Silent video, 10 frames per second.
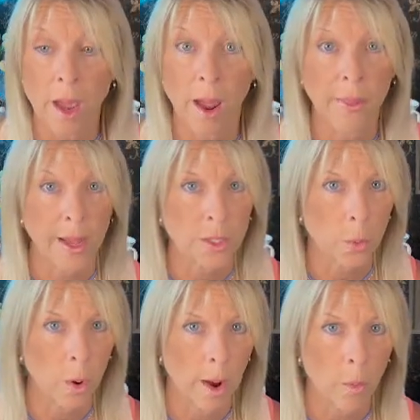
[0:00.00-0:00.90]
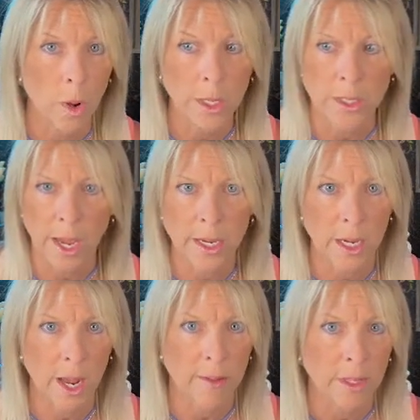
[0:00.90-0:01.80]
And that's where I was. I
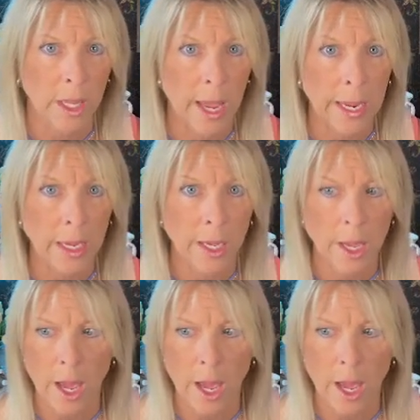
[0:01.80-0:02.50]
didn't have a leg.